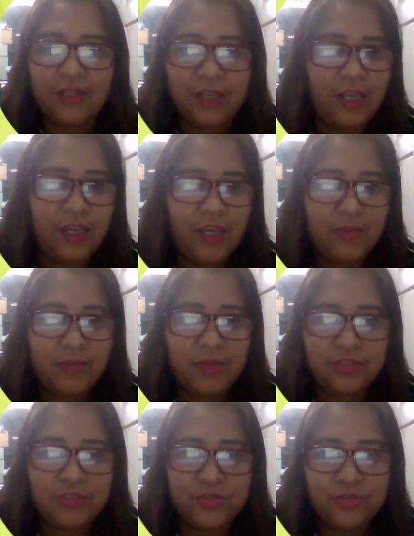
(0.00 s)
The aim
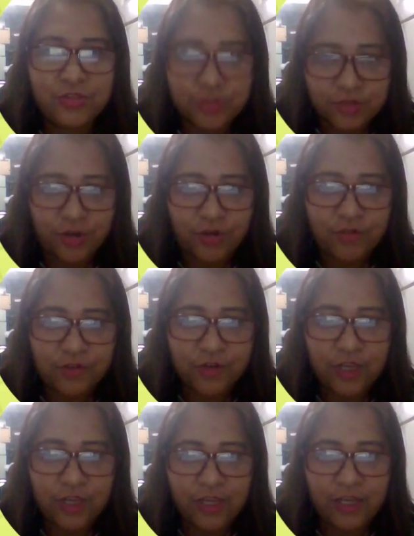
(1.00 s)
is to
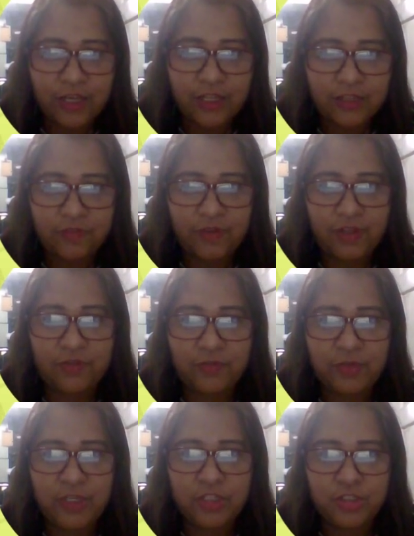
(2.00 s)
discover and develop
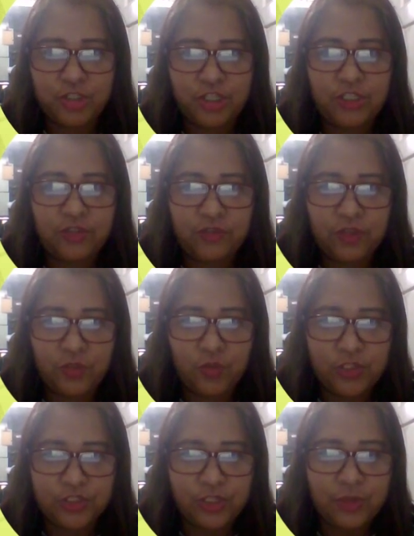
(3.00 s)
each
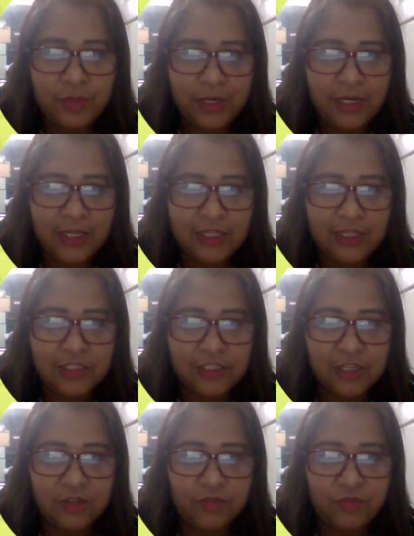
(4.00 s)
individual's abilities
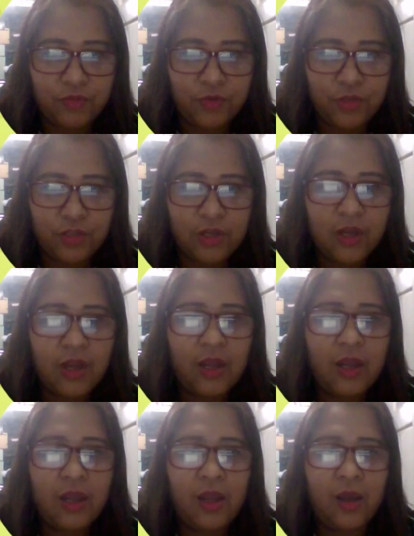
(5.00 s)
and full
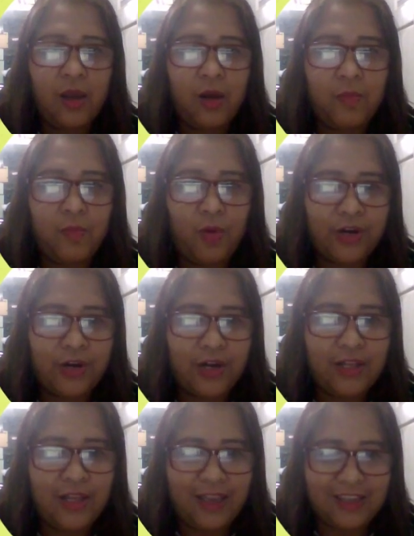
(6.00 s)

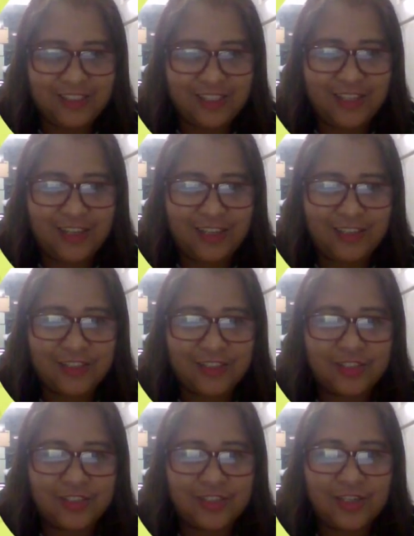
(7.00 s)
moral
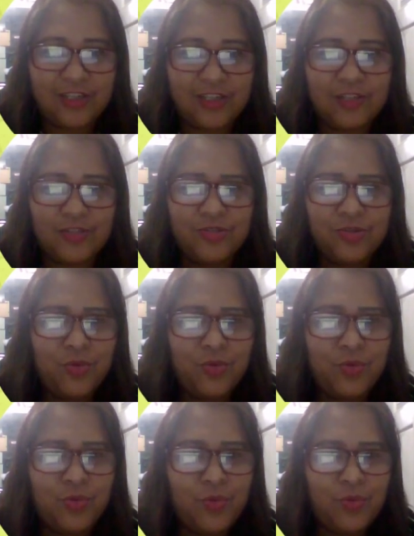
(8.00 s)
excellence. So,
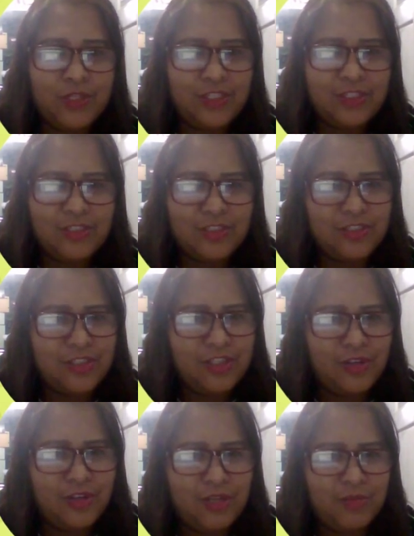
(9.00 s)
what is the
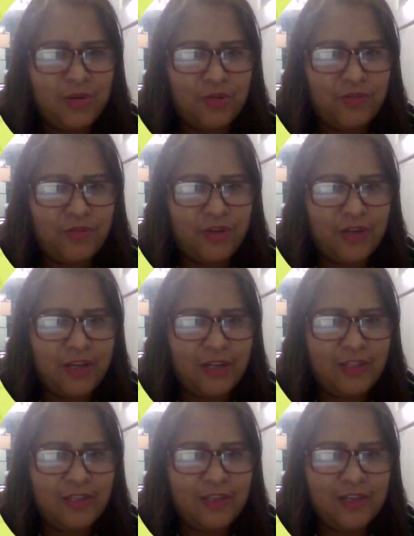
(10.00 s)
synonym of
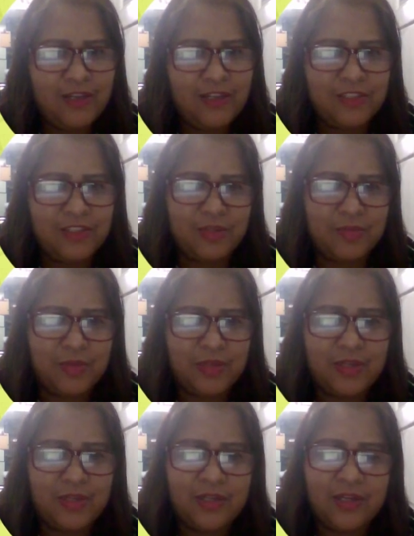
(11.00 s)

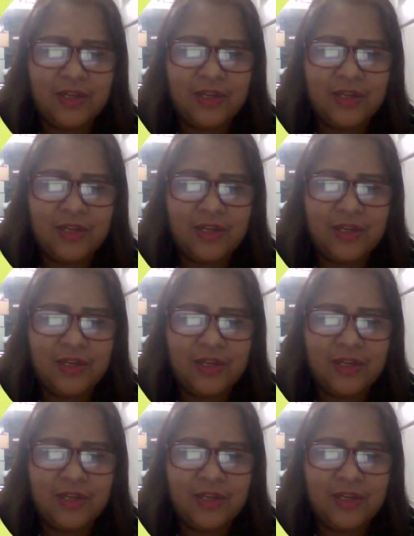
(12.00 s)
idealism?